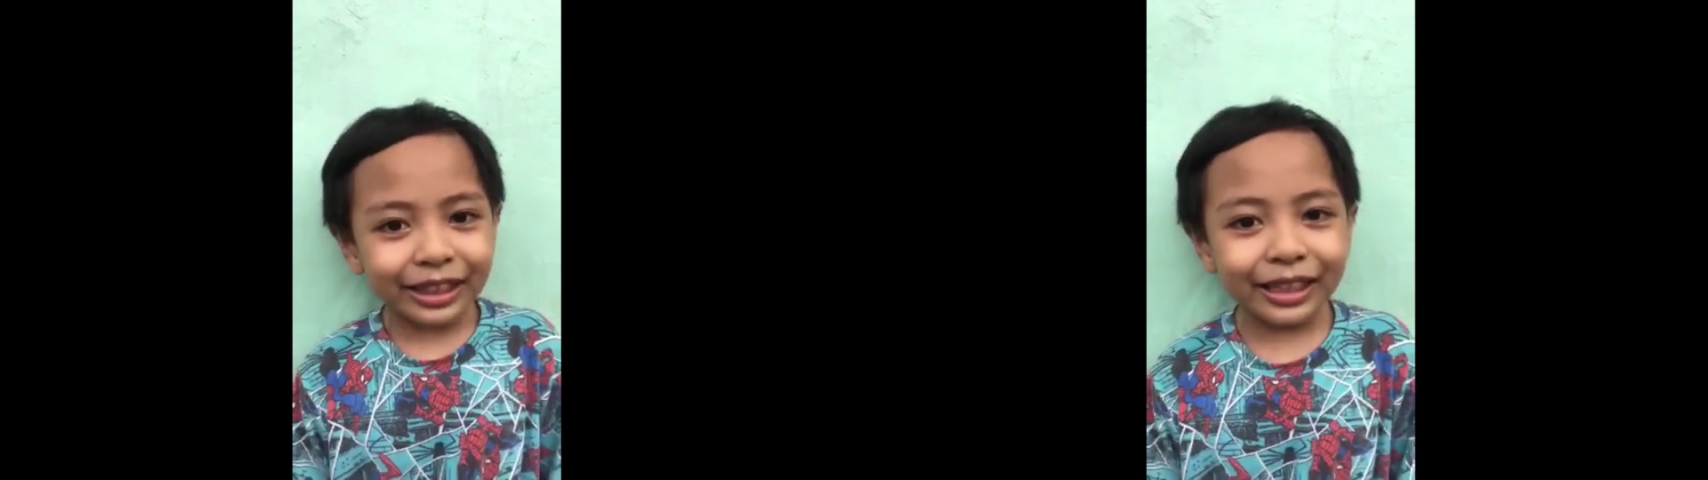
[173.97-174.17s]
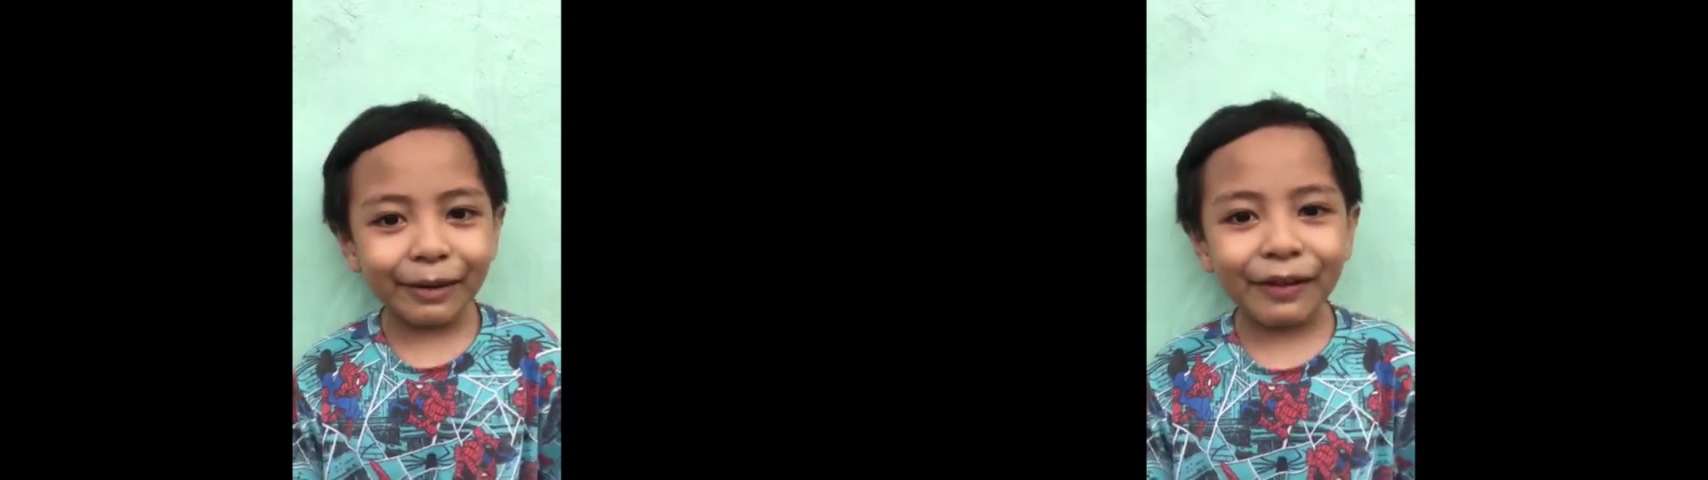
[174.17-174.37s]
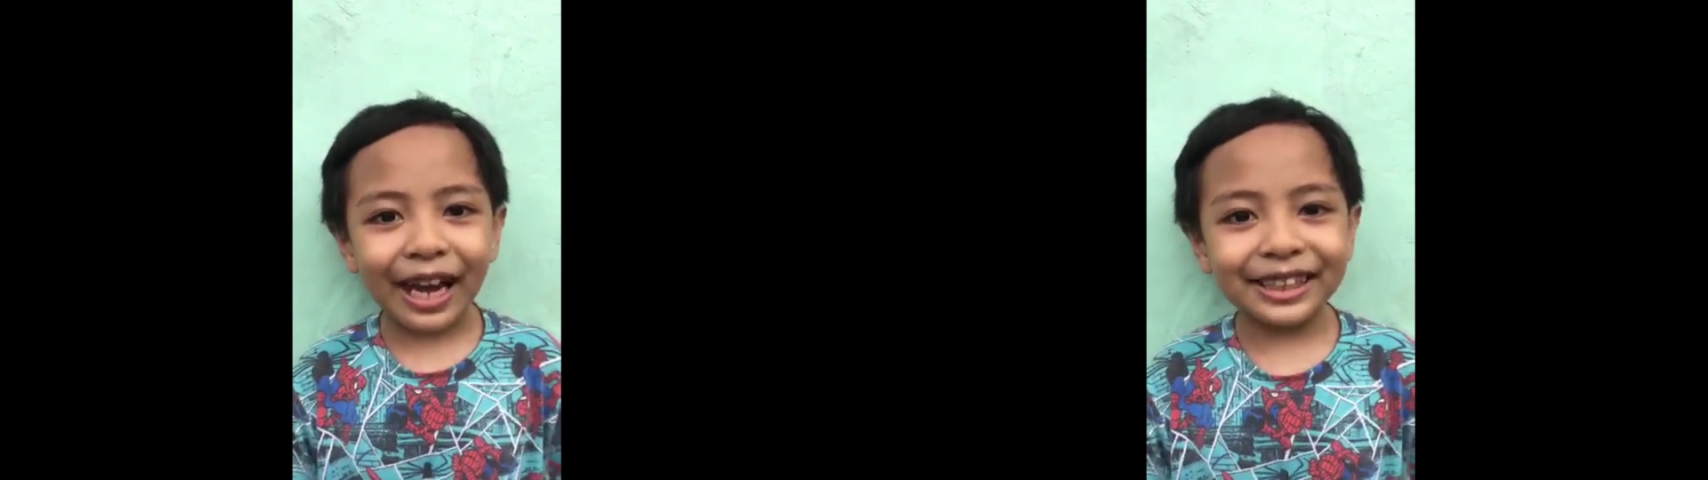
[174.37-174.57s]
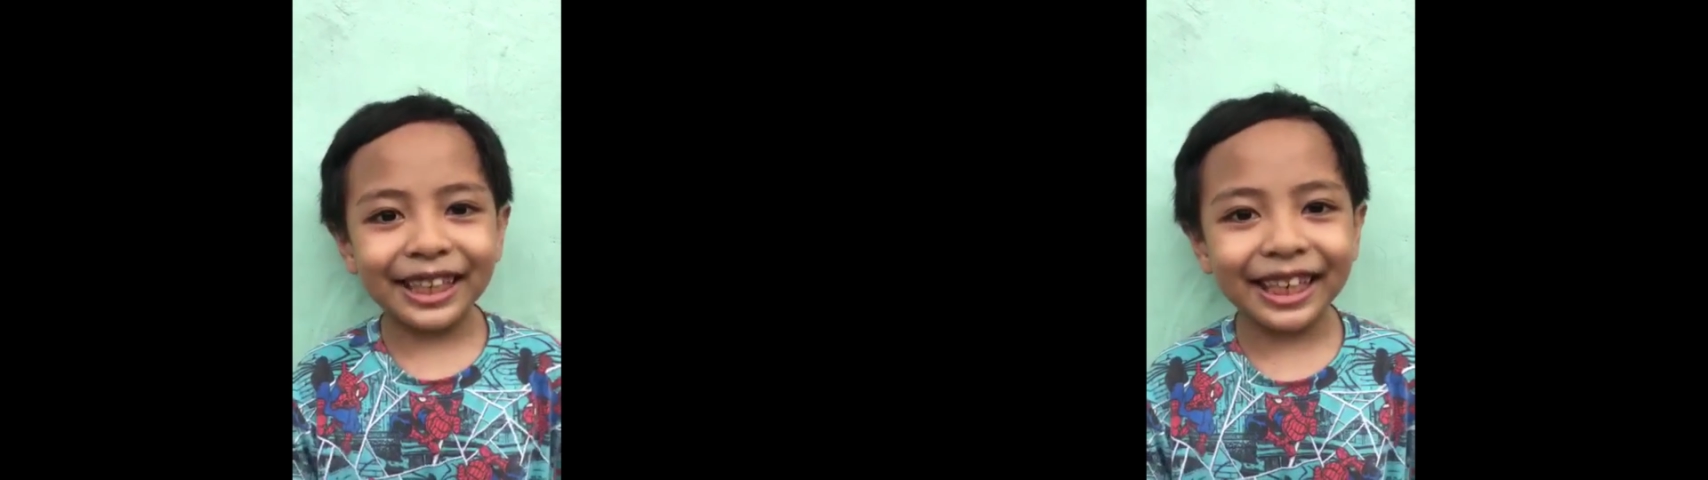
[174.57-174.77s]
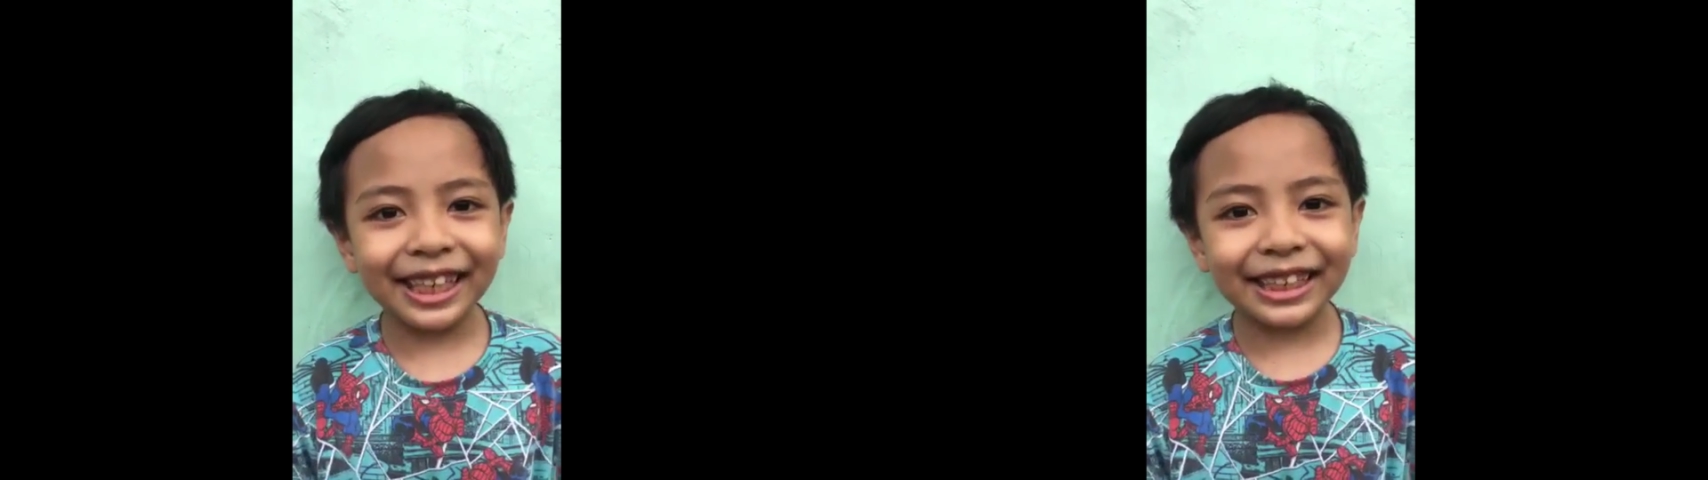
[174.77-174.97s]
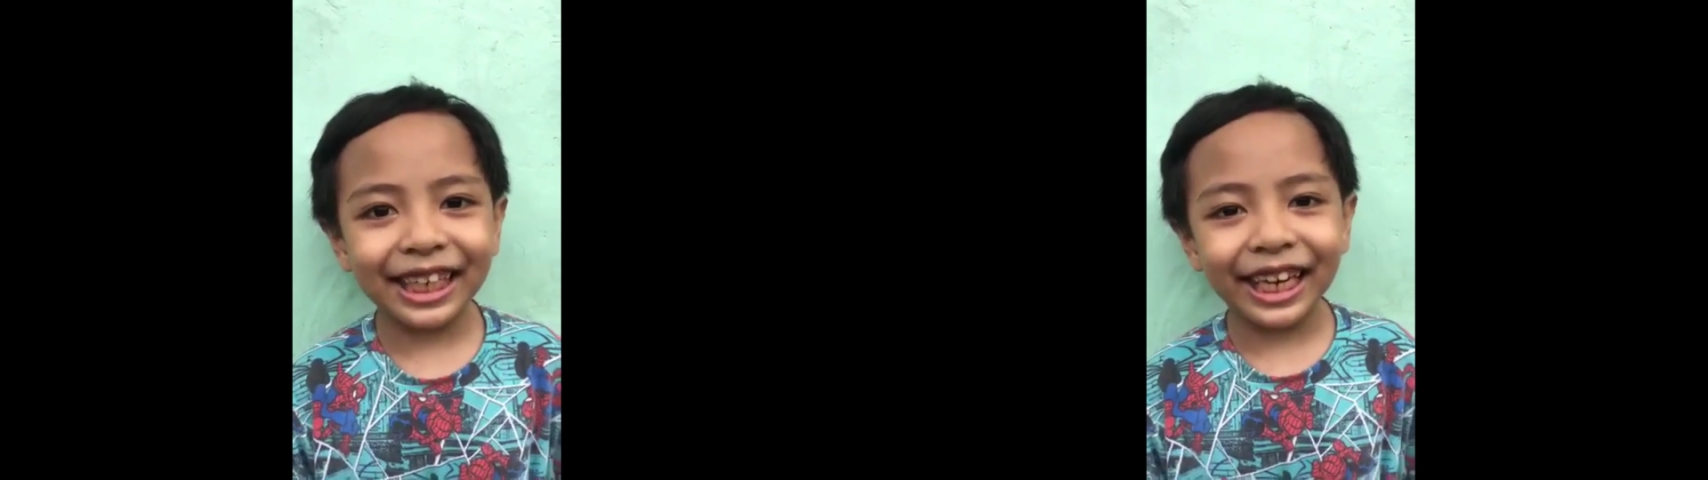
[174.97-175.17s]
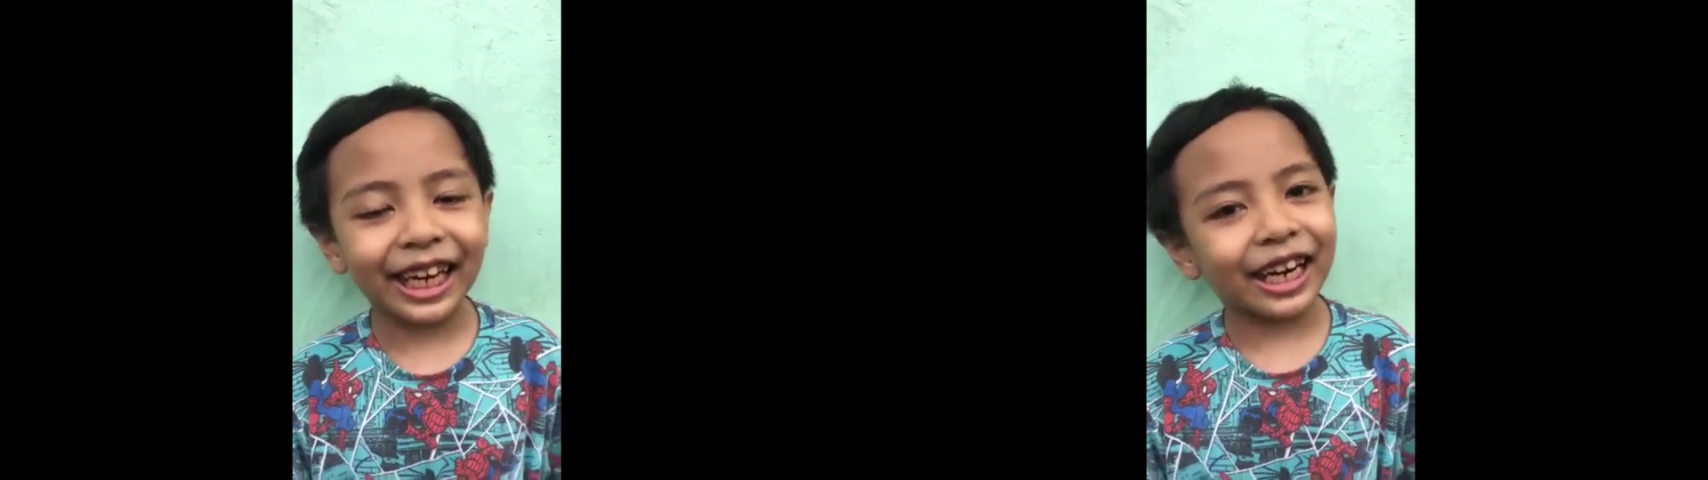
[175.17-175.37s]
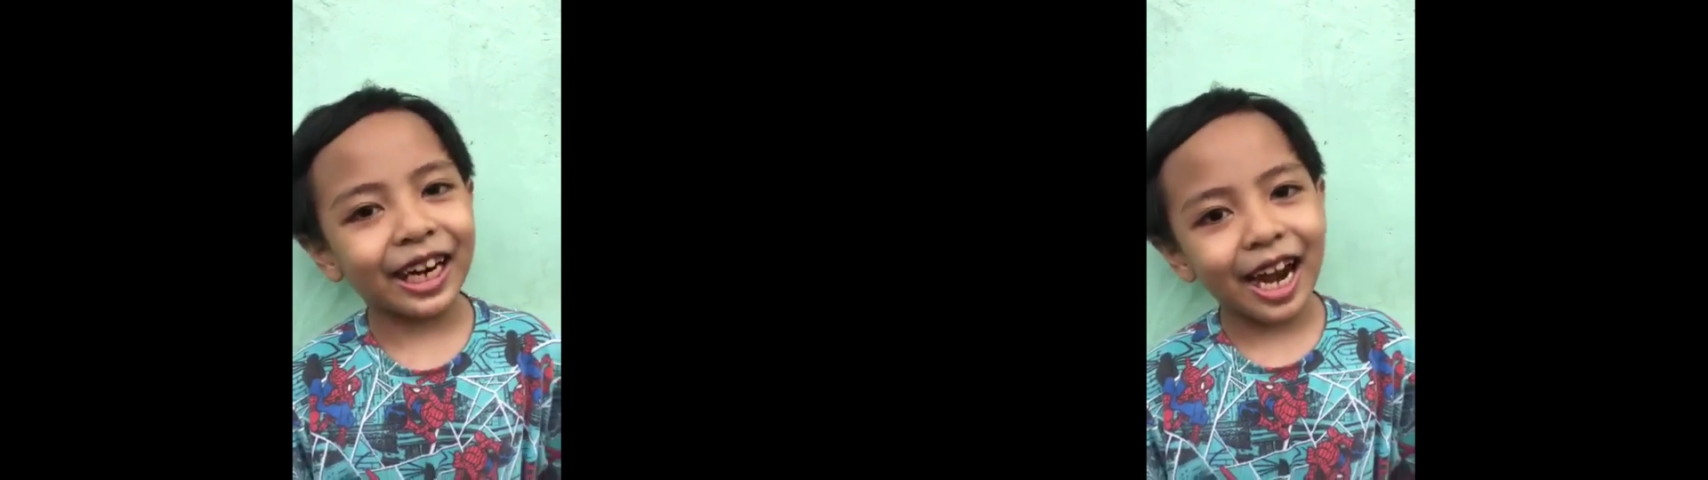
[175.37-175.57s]
the vaccine is
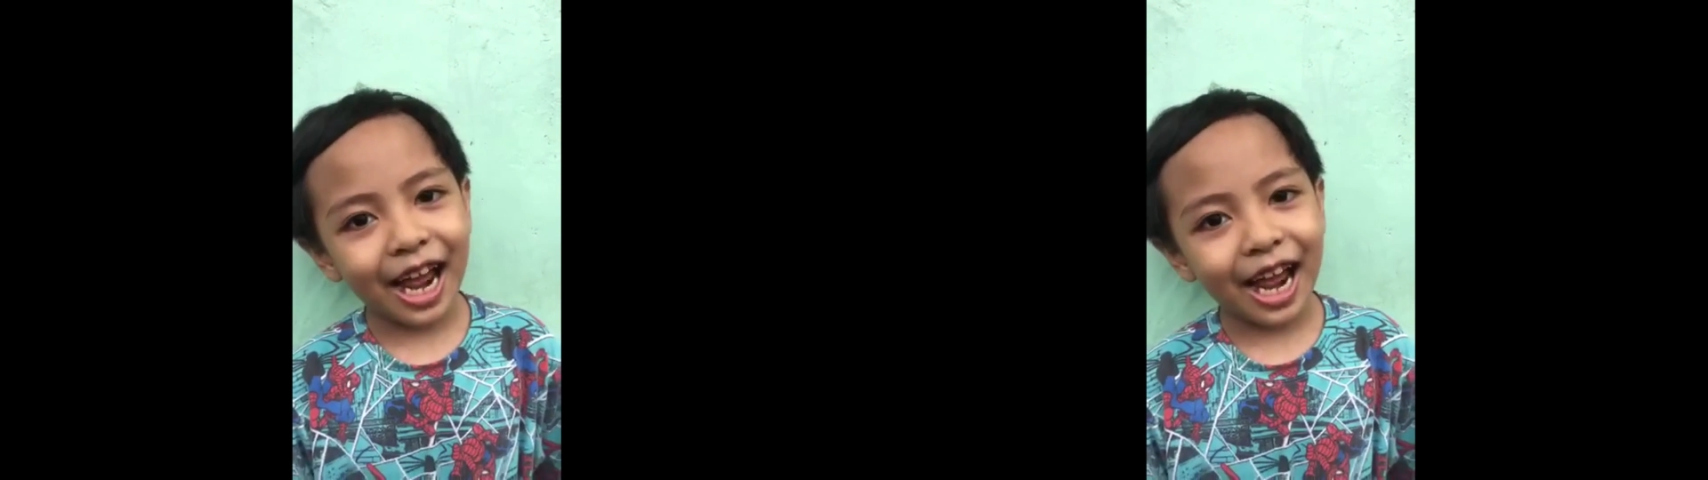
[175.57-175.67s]
here.